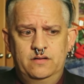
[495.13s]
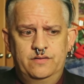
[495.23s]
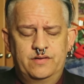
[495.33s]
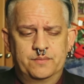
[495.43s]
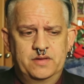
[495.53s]

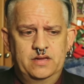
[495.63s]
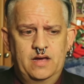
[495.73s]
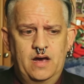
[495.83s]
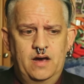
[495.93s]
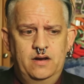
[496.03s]
something
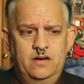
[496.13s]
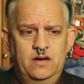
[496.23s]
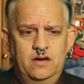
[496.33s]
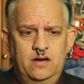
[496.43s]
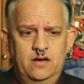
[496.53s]
that,
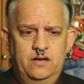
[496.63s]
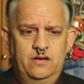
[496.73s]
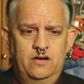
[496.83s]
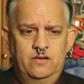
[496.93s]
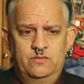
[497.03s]

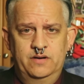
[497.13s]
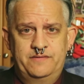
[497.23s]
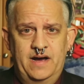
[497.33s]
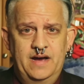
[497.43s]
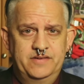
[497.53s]
you know,
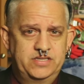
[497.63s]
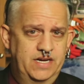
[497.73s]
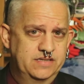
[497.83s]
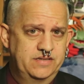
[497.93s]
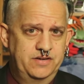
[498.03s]
if I have a
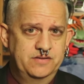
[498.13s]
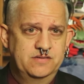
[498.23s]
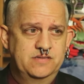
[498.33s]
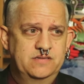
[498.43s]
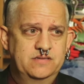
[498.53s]
chance to
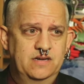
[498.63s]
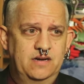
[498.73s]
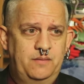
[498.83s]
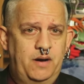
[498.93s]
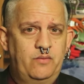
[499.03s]
use
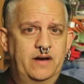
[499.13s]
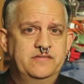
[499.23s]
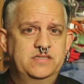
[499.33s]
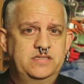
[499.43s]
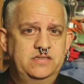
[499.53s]
uh, my
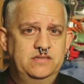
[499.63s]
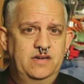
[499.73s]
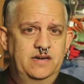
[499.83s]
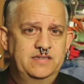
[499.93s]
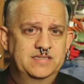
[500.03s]
wife's
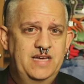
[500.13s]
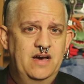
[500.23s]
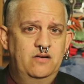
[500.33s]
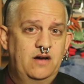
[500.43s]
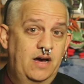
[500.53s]
uh,
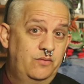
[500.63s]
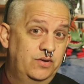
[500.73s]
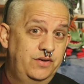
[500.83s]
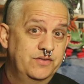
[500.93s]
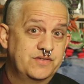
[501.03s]
discount, I
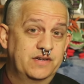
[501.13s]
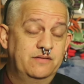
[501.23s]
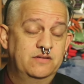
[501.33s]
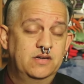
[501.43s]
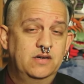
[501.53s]
will use it.
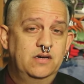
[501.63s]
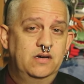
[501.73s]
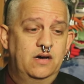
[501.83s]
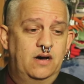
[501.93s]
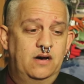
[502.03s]

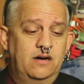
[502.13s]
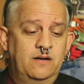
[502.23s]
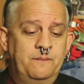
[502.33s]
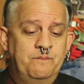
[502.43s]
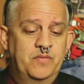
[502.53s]

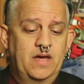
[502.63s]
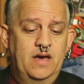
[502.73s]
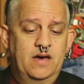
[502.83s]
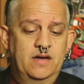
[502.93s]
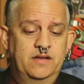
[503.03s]
Um,
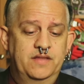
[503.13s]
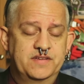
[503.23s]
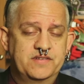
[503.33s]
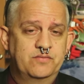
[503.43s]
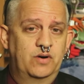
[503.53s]
and
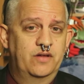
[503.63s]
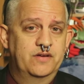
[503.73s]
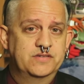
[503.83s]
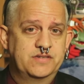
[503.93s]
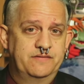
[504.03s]
this is one of
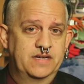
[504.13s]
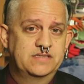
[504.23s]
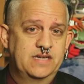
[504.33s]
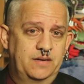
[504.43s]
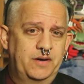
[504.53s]
those
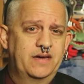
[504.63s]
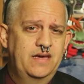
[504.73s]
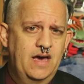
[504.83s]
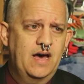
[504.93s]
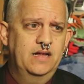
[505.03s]
events that I'm like,
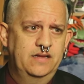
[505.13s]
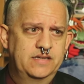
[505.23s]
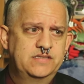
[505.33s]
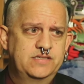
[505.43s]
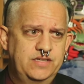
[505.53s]
yeah,
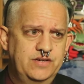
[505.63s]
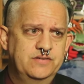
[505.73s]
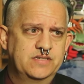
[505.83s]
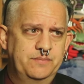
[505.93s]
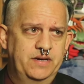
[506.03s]
let's
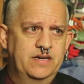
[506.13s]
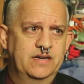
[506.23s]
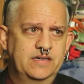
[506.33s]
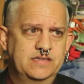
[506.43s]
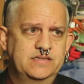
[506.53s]
use it
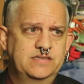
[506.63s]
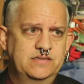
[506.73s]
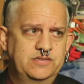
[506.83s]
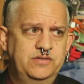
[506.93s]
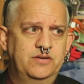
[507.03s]

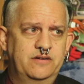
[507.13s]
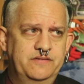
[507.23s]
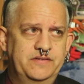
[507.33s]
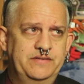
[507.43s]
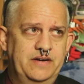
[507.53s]
because
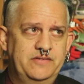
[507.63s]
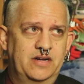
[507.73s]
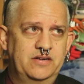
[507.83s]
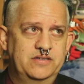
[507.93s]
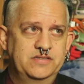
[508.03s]

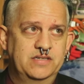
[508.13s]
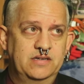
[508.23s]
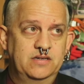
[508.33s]
$255